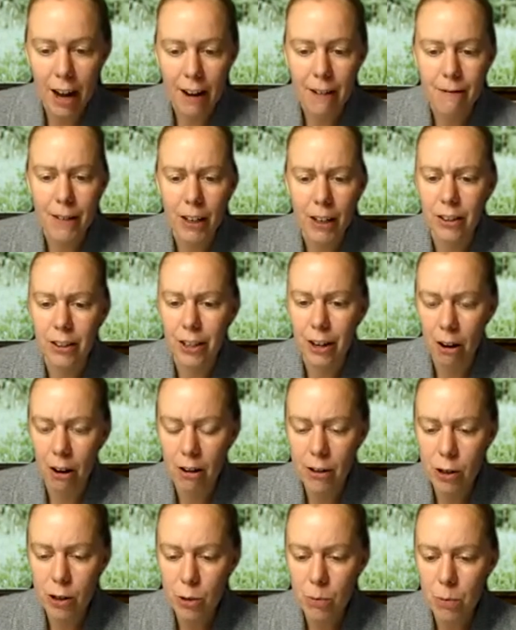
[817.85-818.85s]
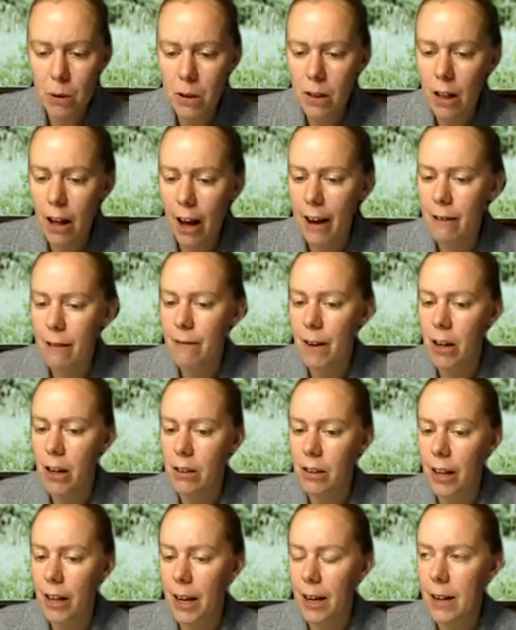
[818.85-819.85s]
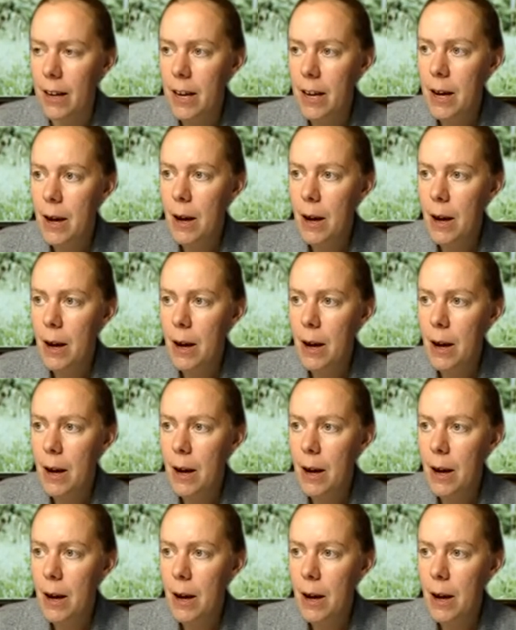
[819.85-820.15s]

I felt knowledgeable. I felt like